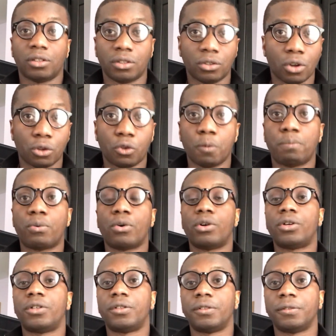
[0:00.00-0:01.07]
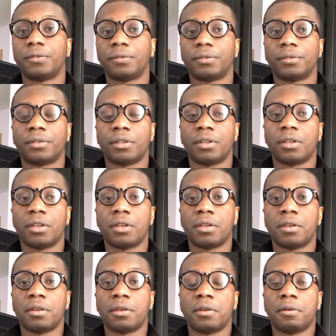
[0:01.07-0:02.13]
not the poor,
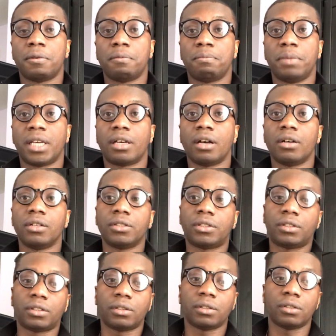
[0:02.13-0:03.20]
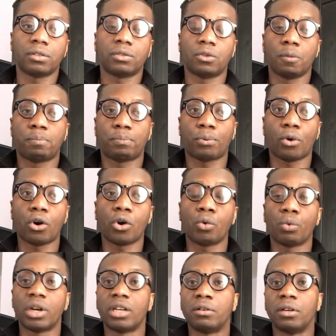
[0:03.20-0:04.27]
because the
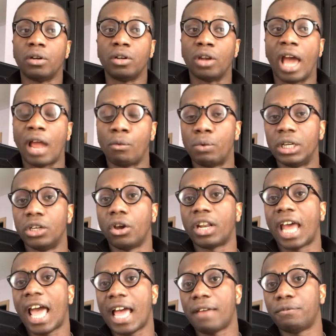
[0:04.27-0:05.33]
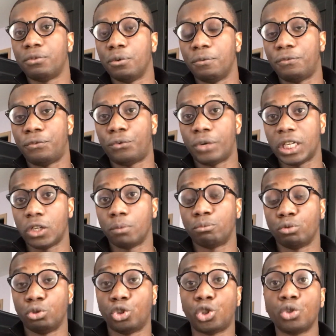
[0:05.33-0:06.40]
poor will not have the
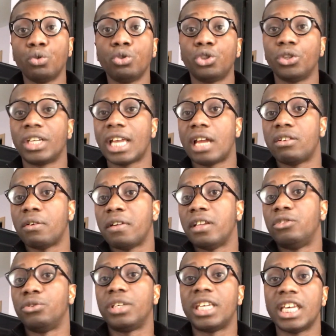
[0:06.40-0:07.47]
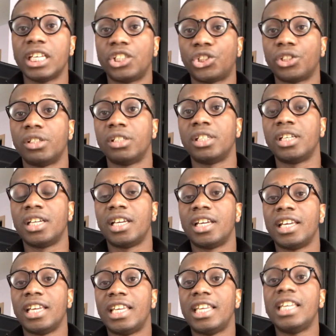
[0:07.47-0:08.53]
freedom to choose the kind of education
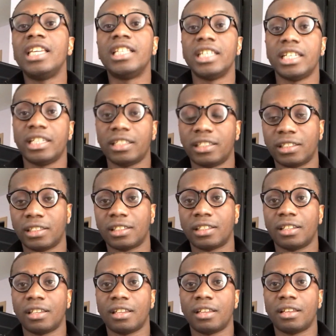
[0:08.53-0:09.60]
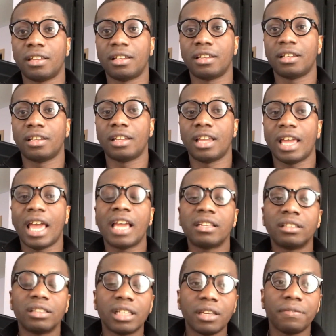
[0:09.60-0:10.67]
he needs.
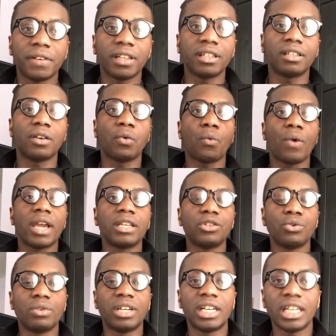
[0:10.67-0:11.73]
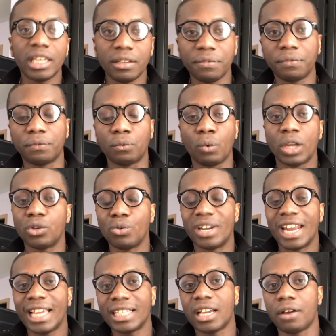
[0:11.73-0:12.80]
And even when you
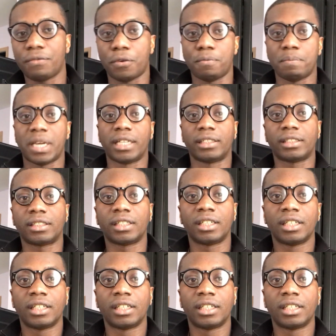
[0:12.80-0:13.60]
let government